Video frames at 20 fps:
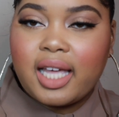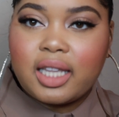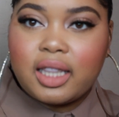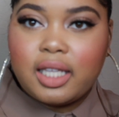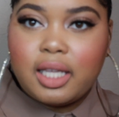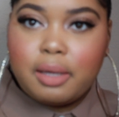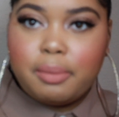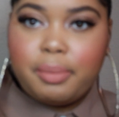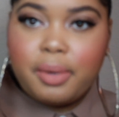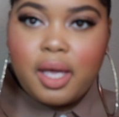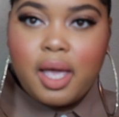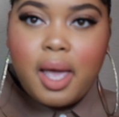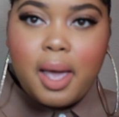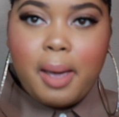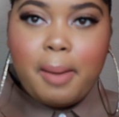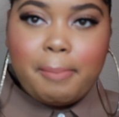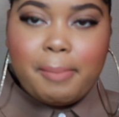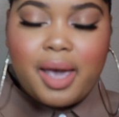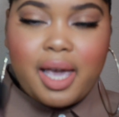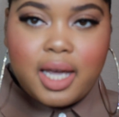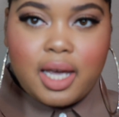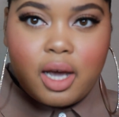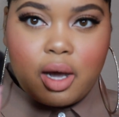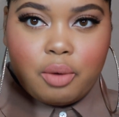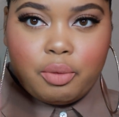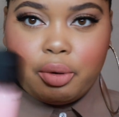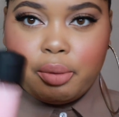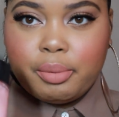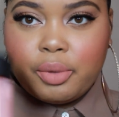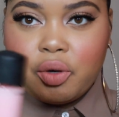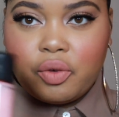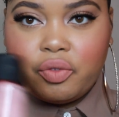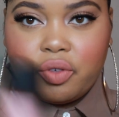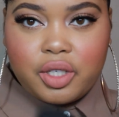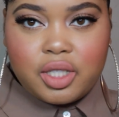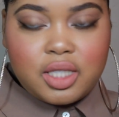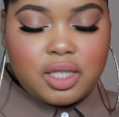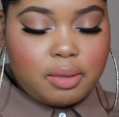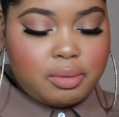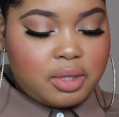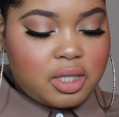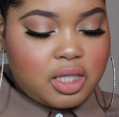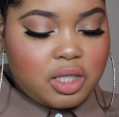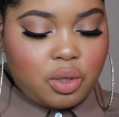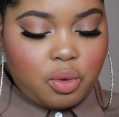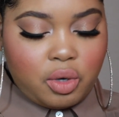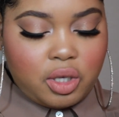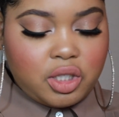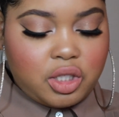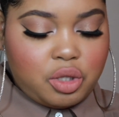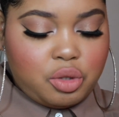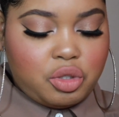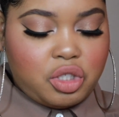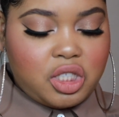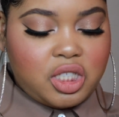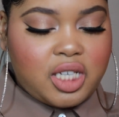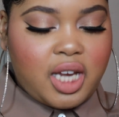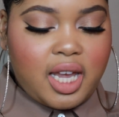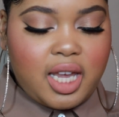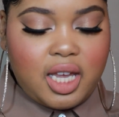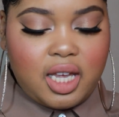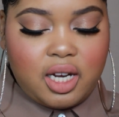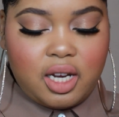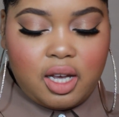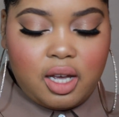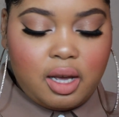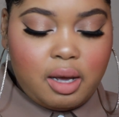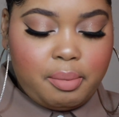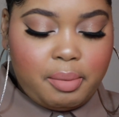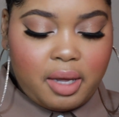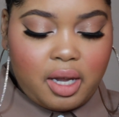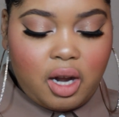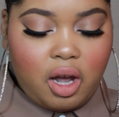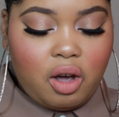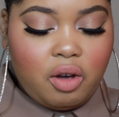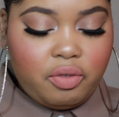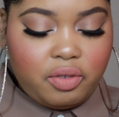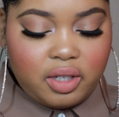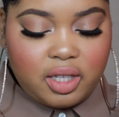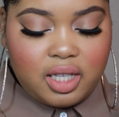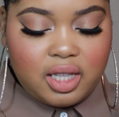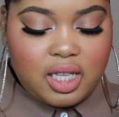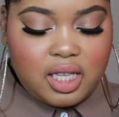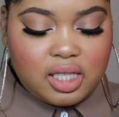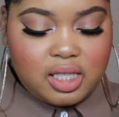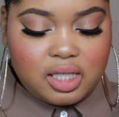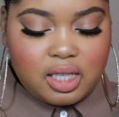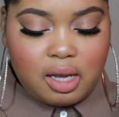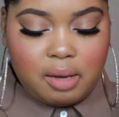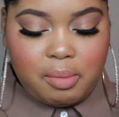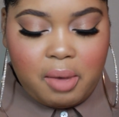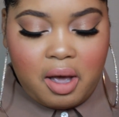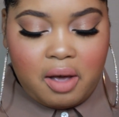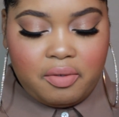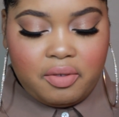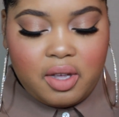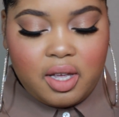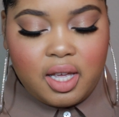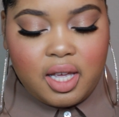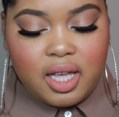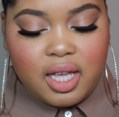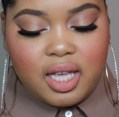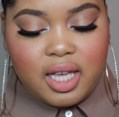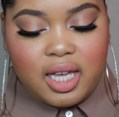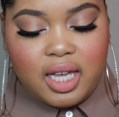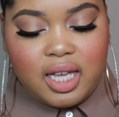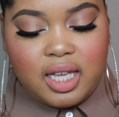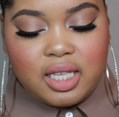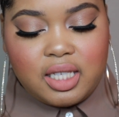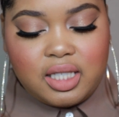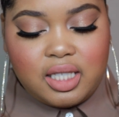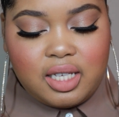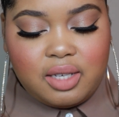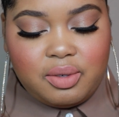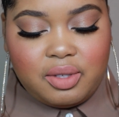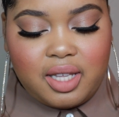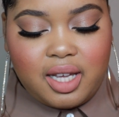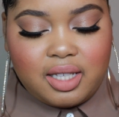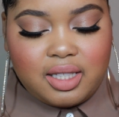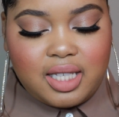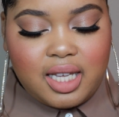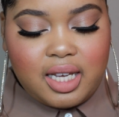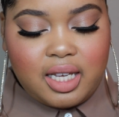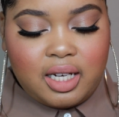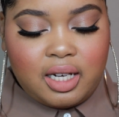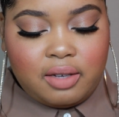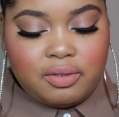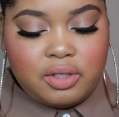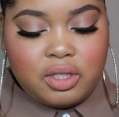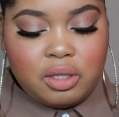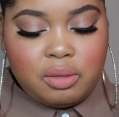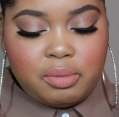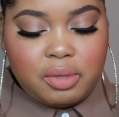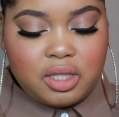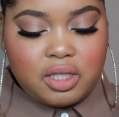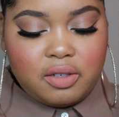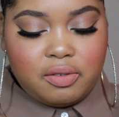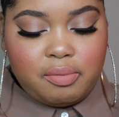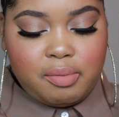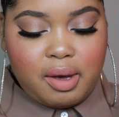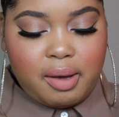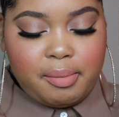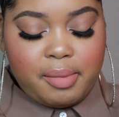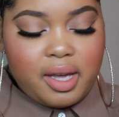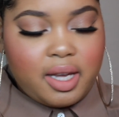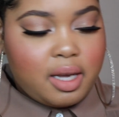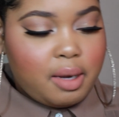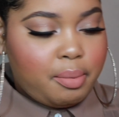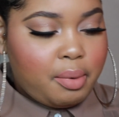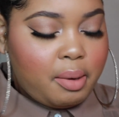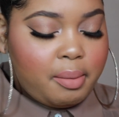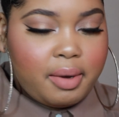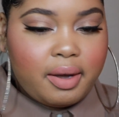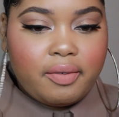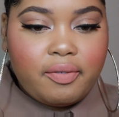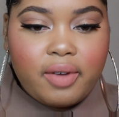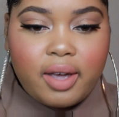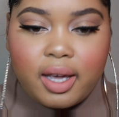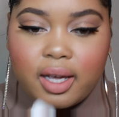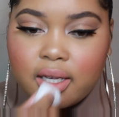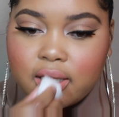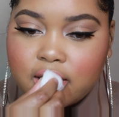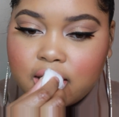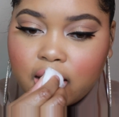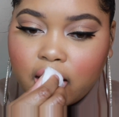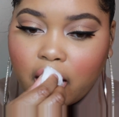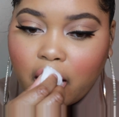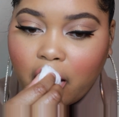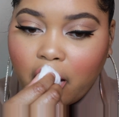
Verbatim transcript: and Lip Makeup Remover. So I'm just going to shake it up and hopefully these come off easy without taking off too much of my makeup on my face.